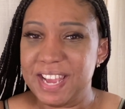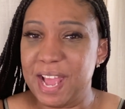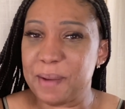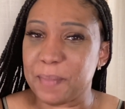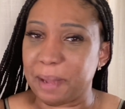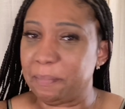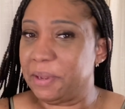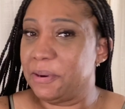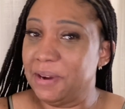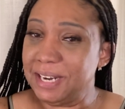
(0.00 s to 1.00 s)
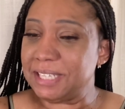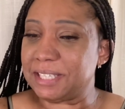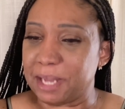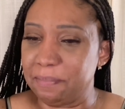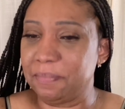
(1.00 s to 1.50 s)
I might be onto
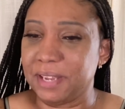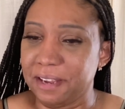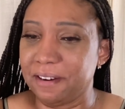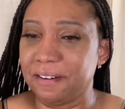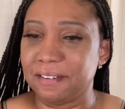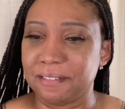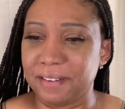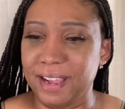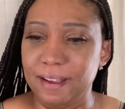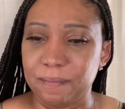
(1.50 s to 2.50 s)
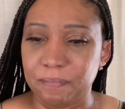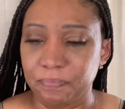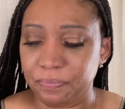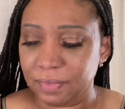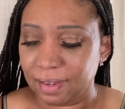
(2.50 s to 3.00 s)
something here, right?
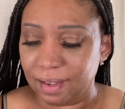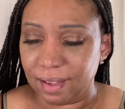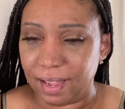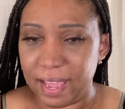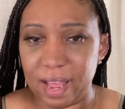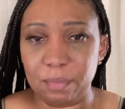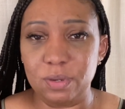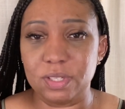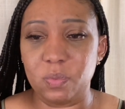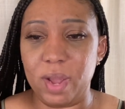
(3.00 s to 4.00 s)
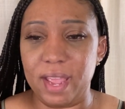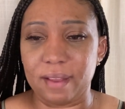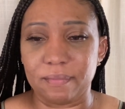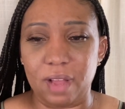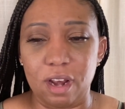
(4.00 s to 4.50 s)
And I'm losing weight.
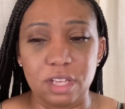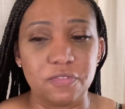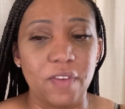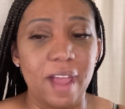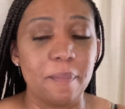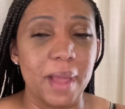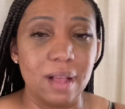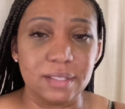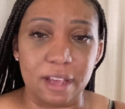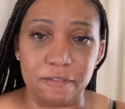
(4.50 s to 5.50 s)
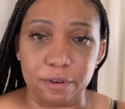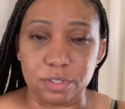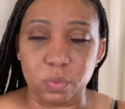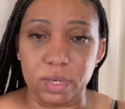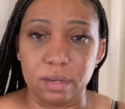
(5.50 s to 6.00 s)
I lost 5 pounds that
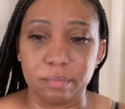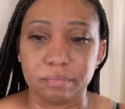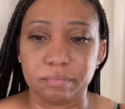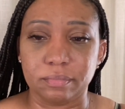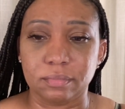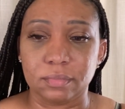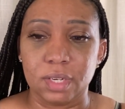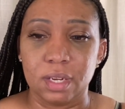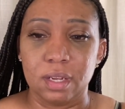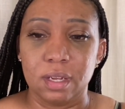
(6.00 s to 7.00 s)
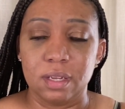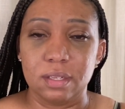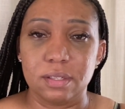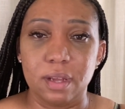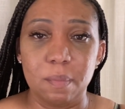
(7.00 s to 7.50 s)
first week.
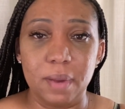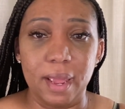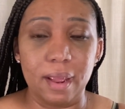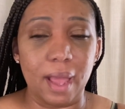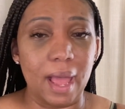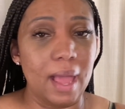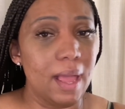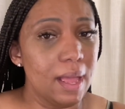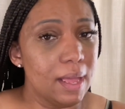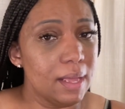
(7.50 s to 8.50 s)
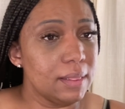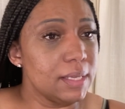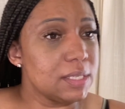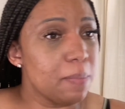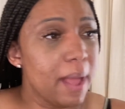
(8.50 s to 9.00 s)
So I'm like,
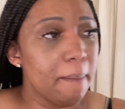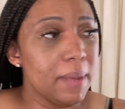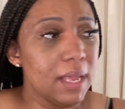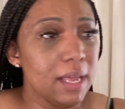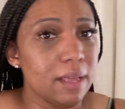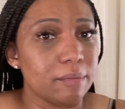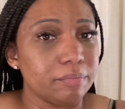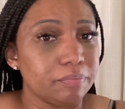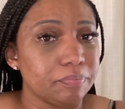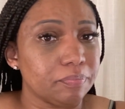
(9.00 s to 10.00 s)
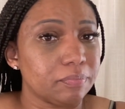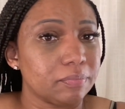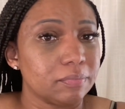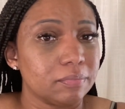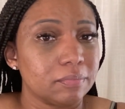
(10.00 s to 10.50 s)
this might be it.
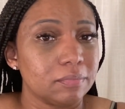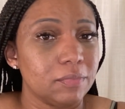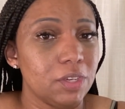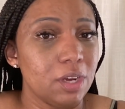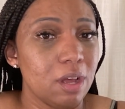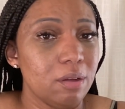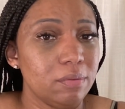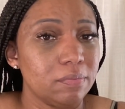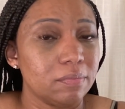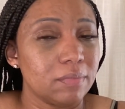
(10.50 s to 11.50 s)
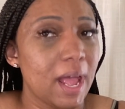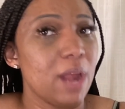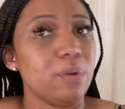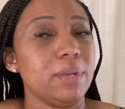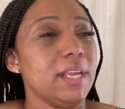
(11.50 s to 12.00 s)
You know, I
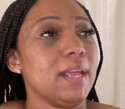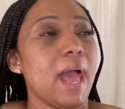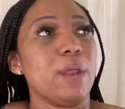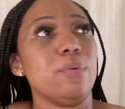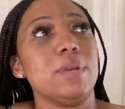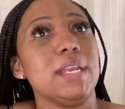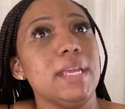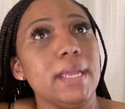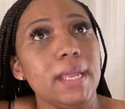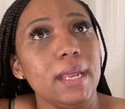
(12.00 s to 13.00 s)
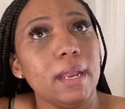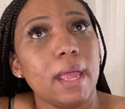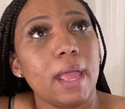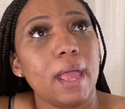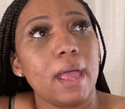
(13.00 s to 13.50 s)
don't need
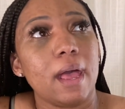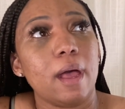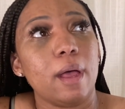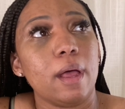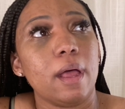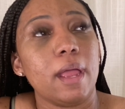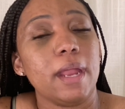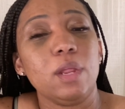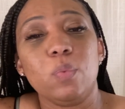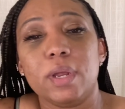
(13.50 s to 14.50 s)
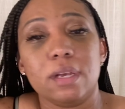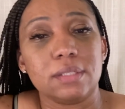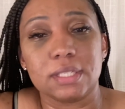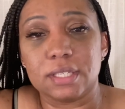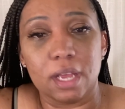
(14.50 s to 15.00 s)
anyone else
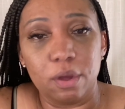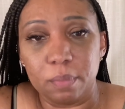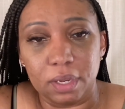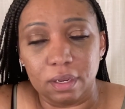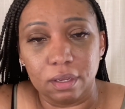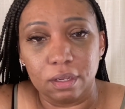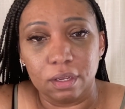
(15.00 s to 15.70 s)
to tell me